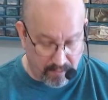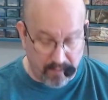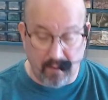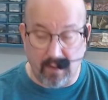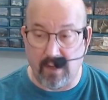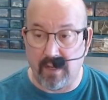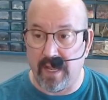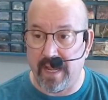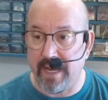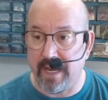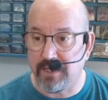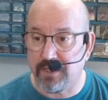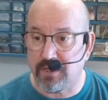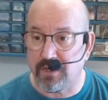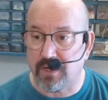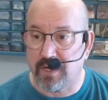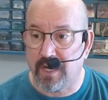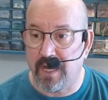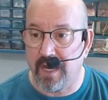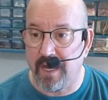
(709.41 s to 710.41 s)
the laser
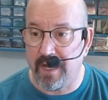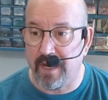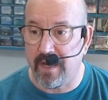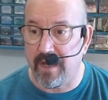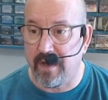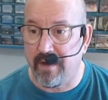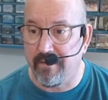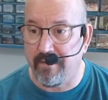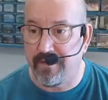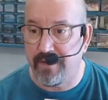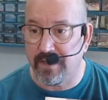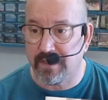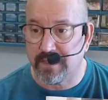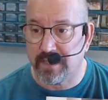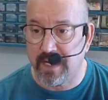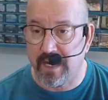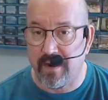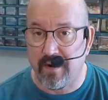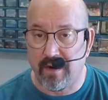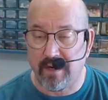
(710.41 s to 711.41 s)
cut of this
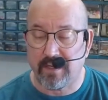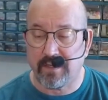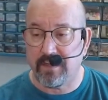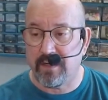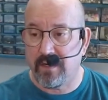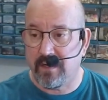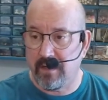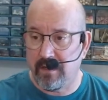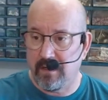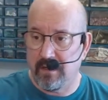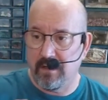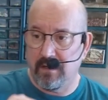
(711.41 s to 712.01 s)
character